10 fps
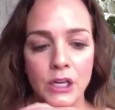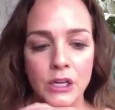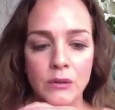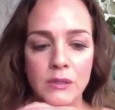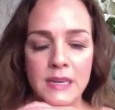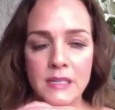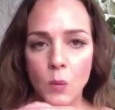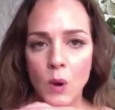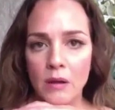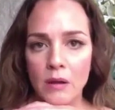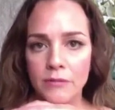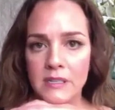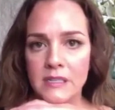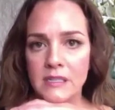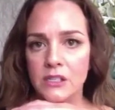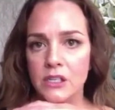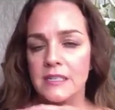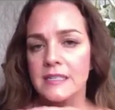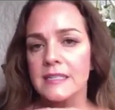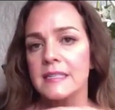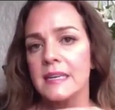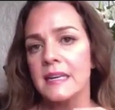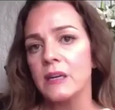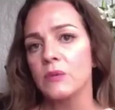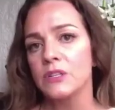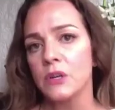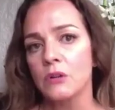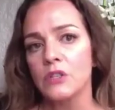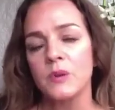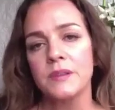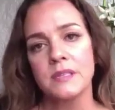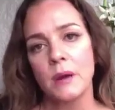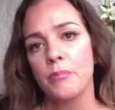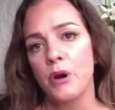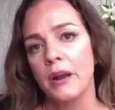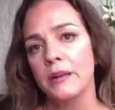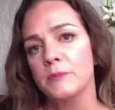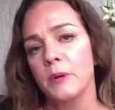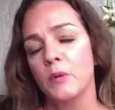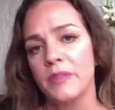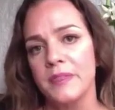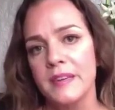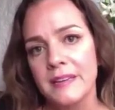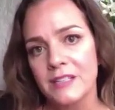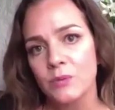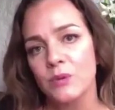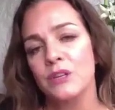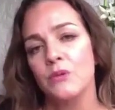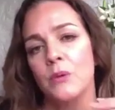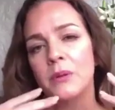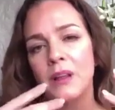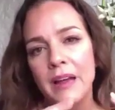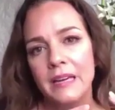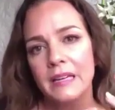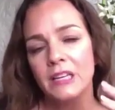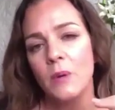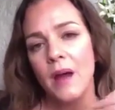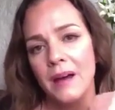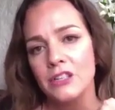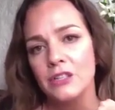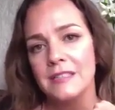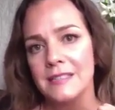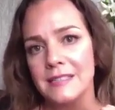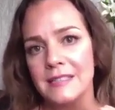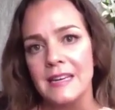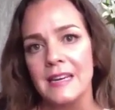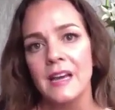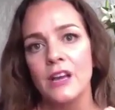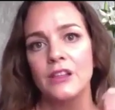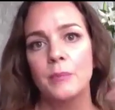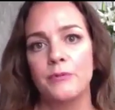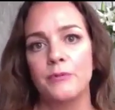you know, it takes a while for us to start to see results with some products, but with this, when you apply it, you actually see the